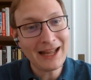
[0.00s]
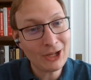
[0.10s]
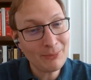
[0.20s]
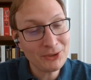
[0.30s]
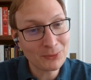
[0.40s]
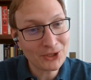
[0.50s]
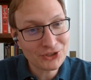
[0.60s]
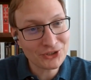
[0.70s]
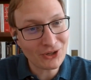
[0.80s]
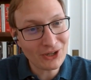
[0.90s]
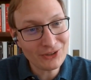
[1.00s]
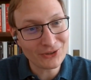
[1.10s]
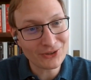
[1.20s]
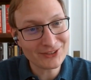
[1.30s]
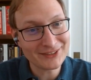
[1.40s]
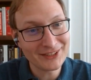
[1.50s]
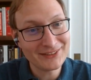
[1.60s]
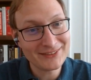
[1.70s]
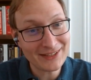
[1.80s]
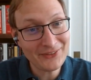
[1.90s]
how many Russian oligarchs
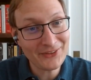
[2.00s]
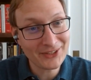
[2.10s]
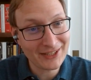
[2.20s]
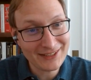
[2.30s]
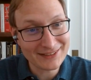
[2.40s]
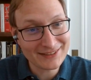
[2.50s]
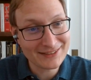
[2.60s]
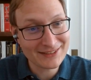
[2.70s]
send their kids